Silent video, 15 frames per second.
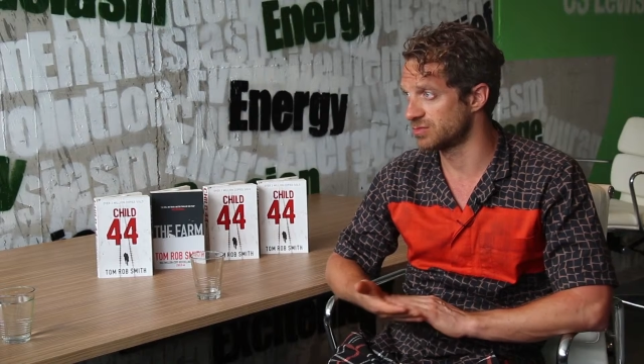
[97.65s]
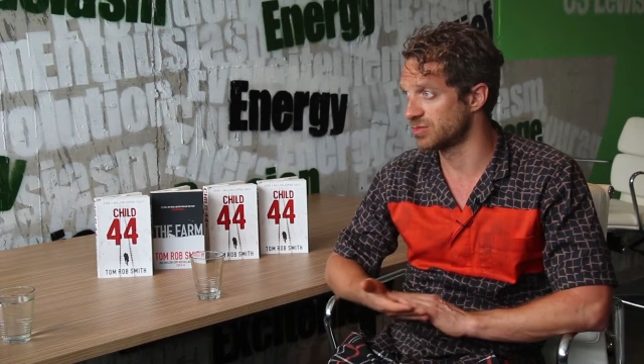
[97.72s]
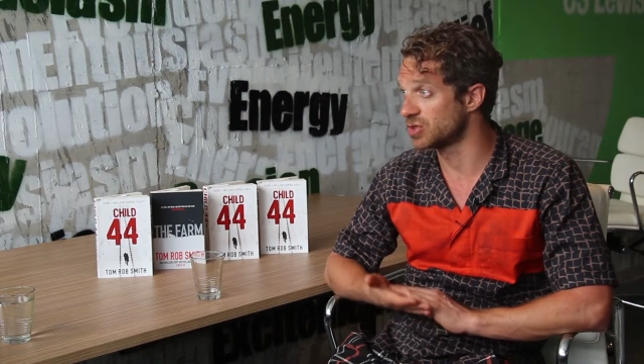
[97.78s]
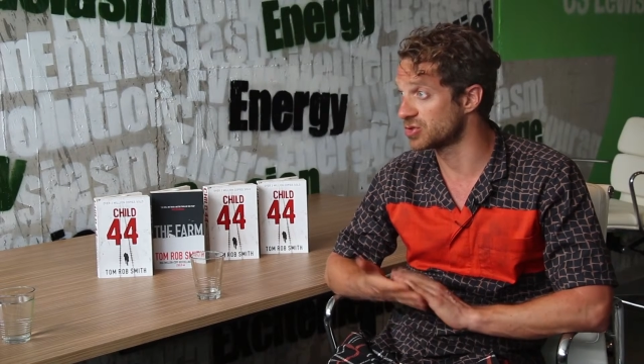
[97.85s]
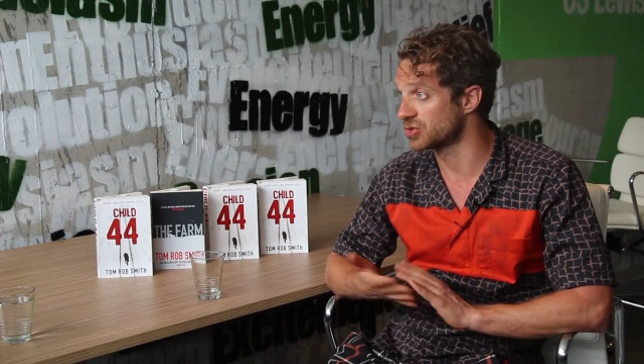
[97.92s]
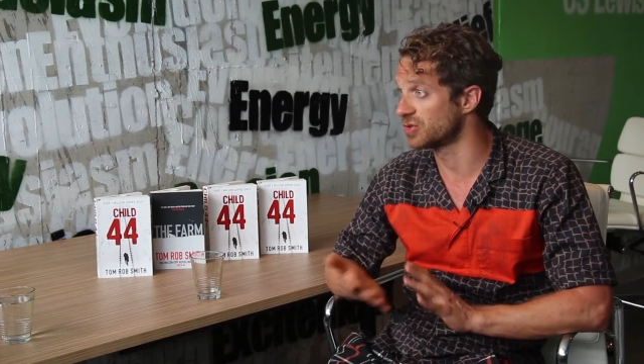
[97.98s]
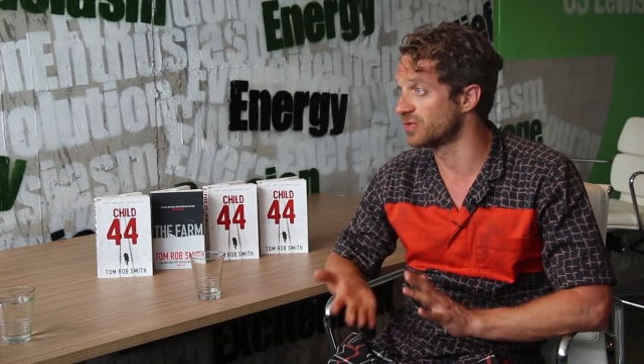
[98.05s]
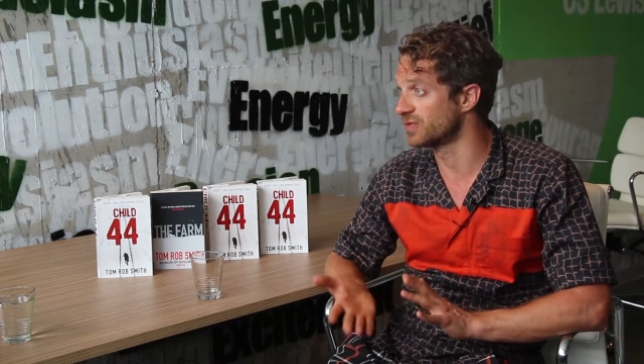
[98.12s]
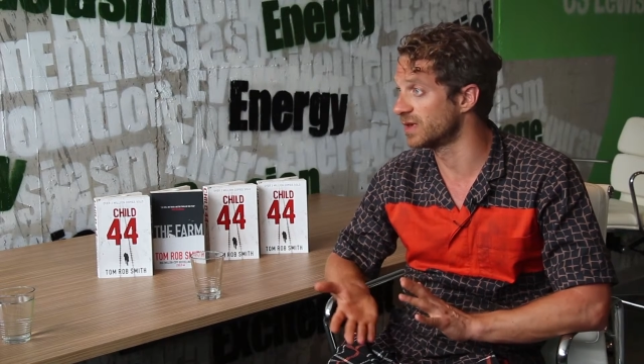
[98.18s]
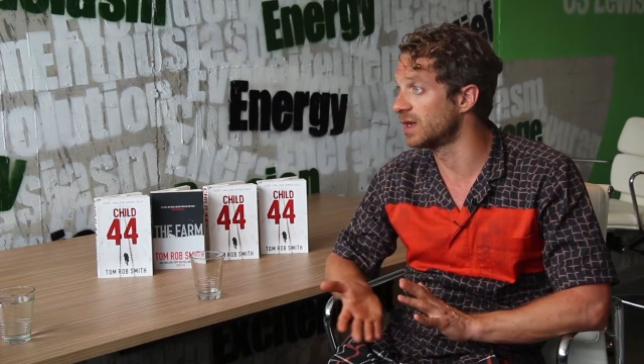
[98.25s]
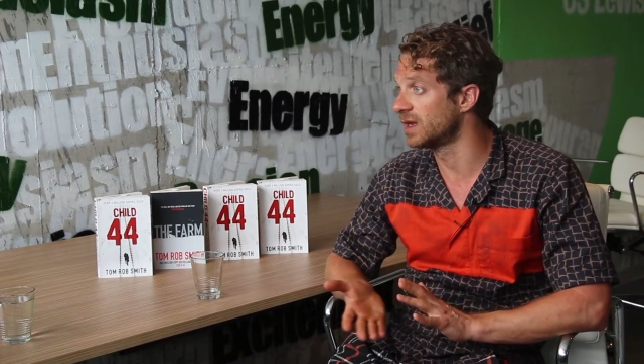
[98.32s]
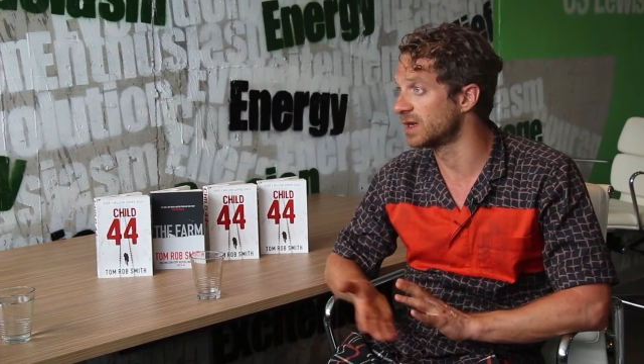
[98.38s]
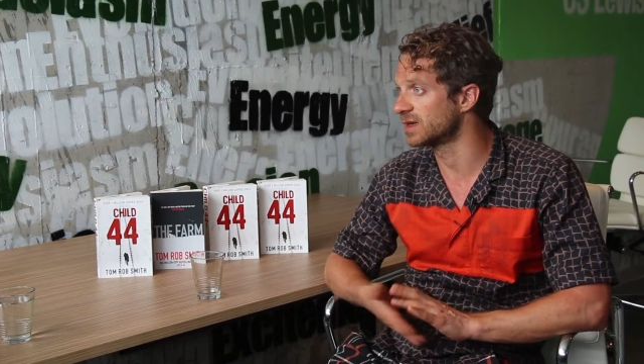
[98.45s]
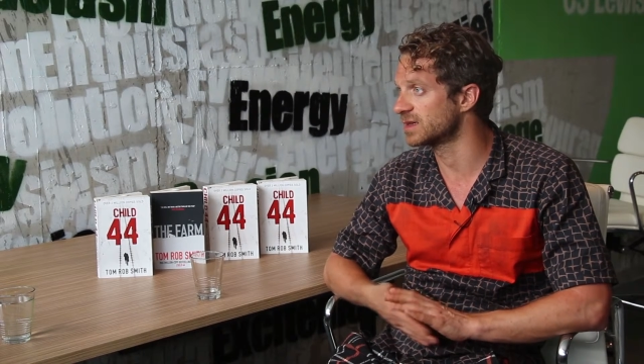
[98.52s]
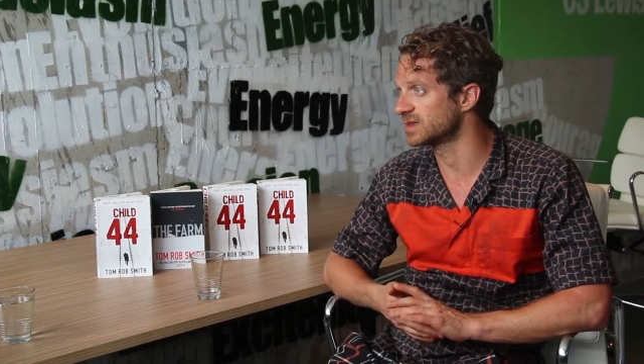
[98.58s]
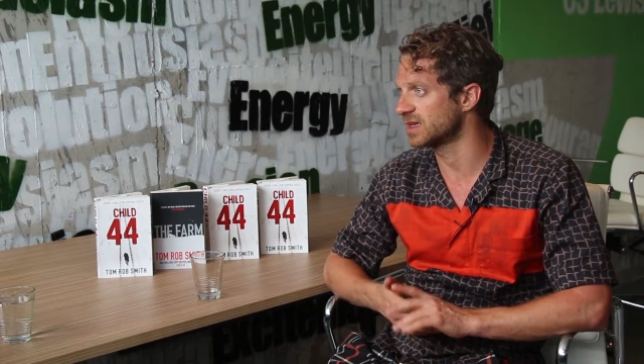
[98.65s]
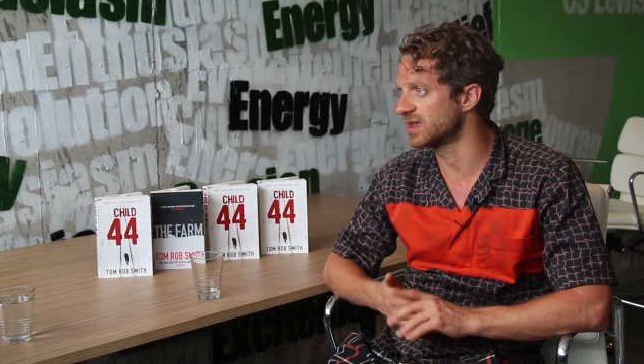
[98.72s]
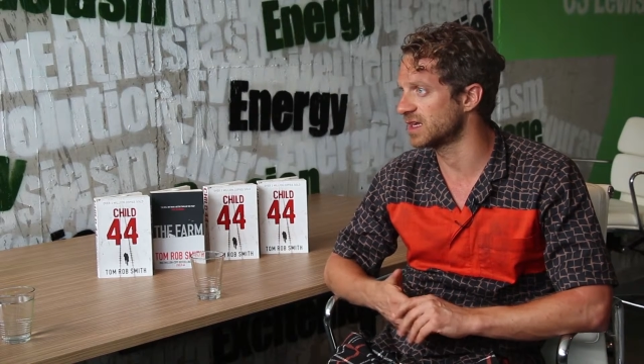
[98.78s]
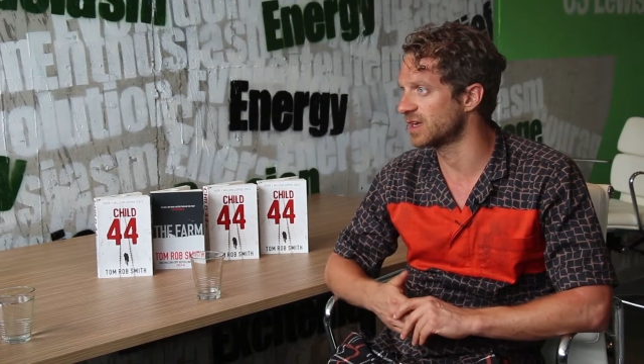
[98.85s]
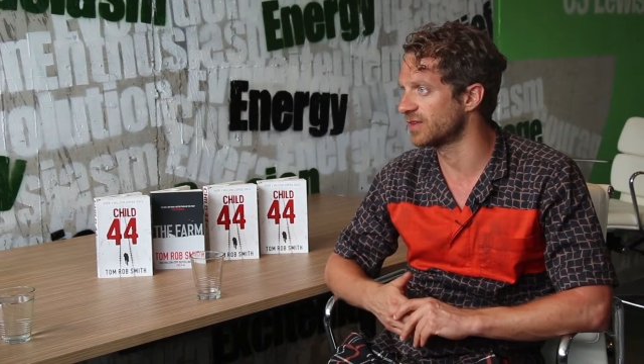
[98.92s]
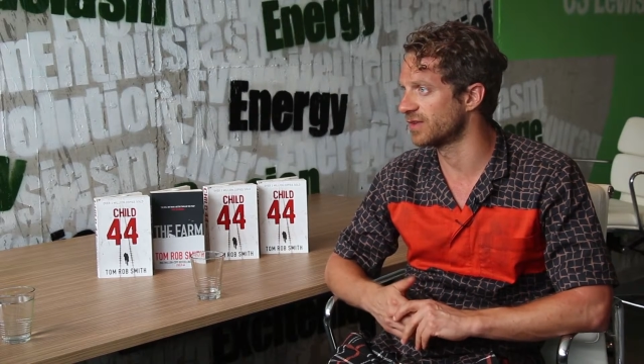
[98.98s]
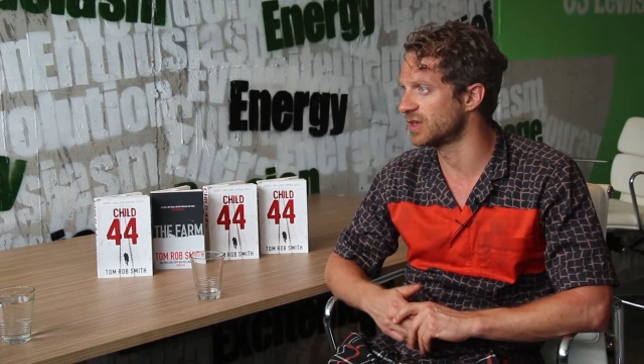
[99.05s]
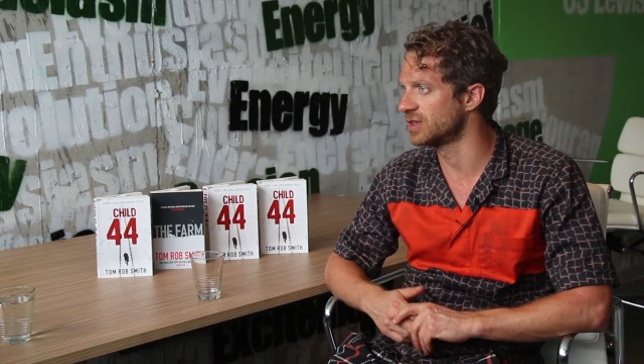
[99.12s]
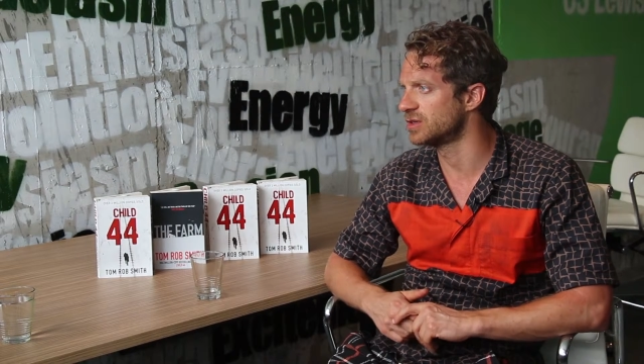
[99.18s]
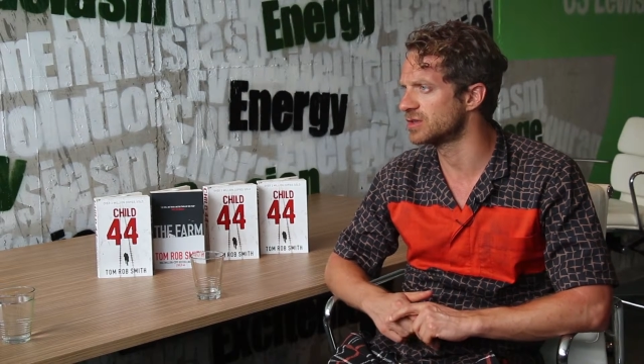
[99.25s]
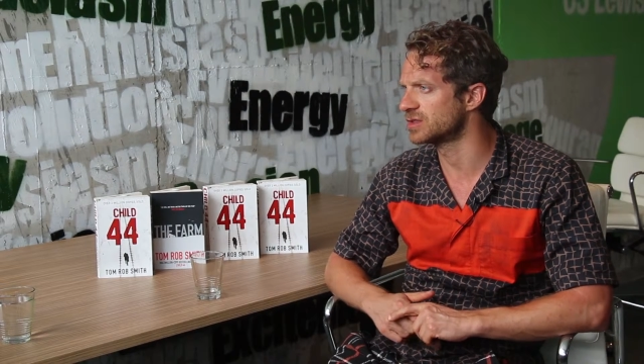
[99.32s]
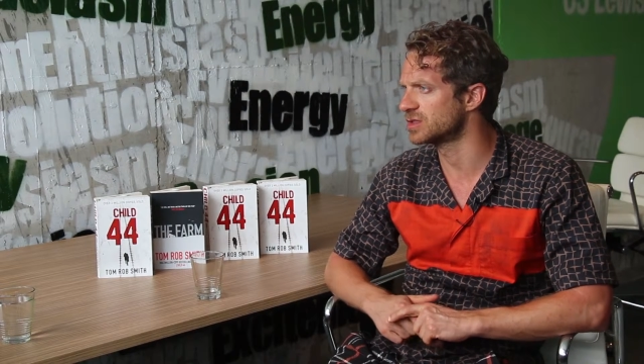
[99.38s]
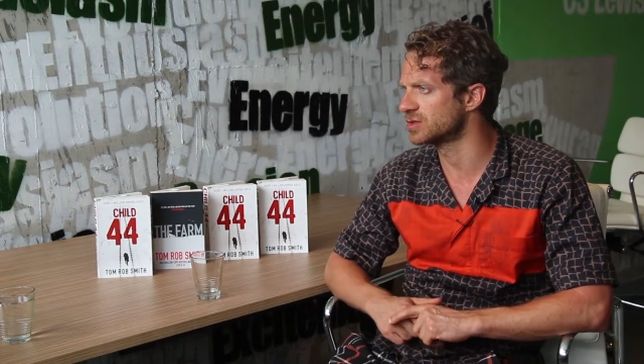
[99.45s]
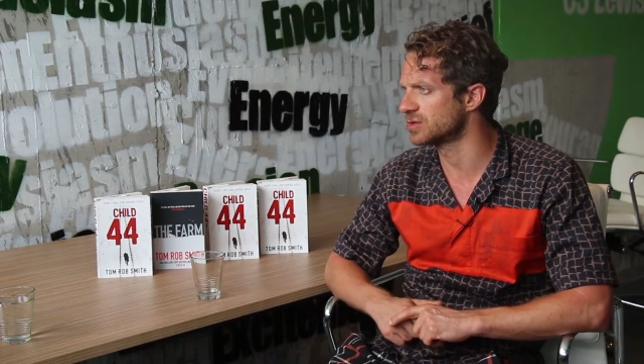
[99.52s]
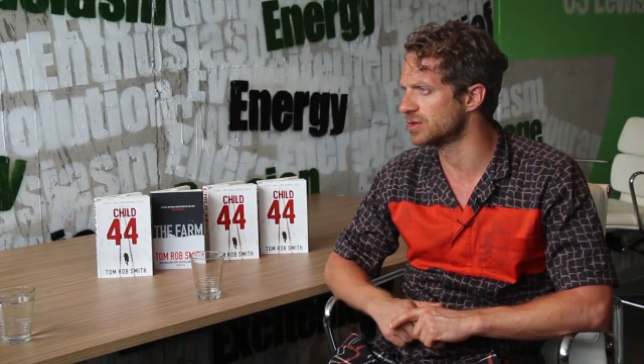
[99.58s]
the true feelings. I think if I'd
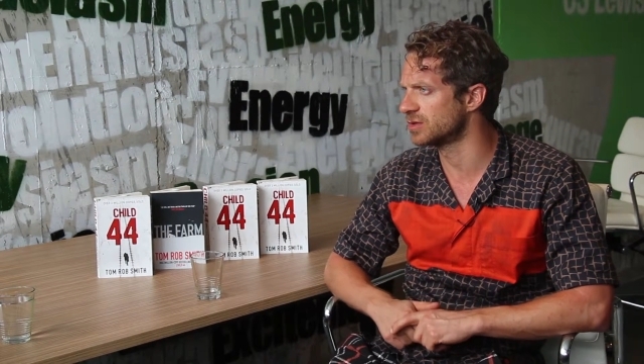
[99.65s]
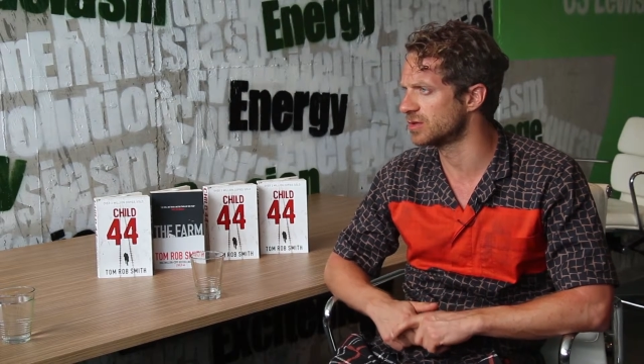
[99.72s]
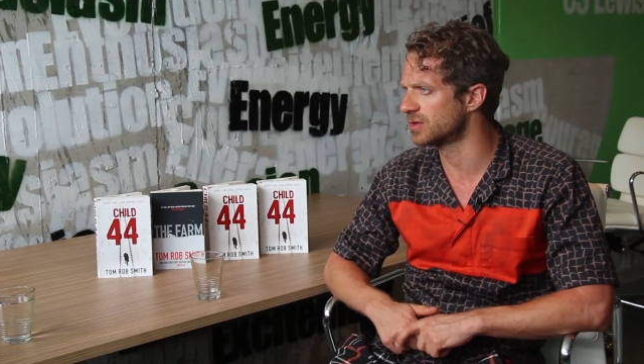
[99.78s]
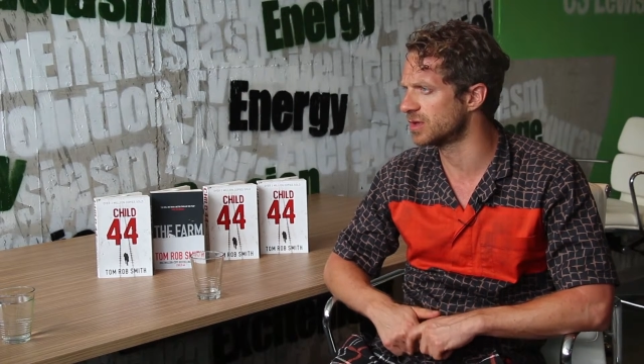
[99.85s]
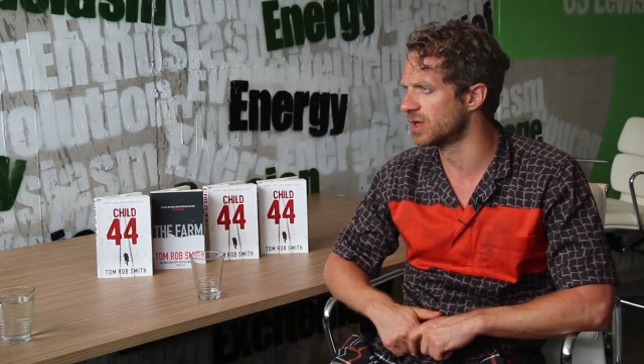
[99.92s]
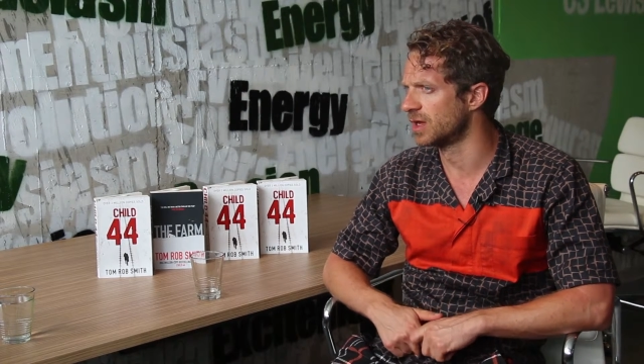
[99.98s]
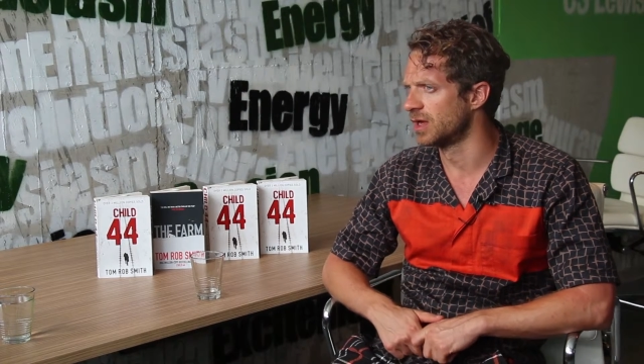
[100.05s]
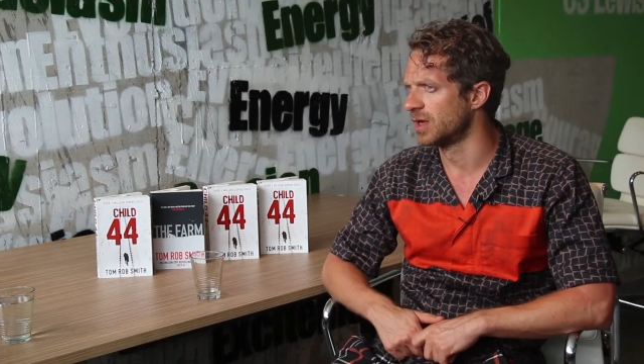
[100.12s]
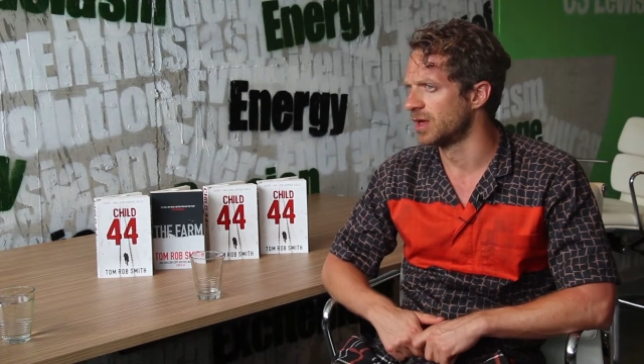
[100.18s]
used the truth,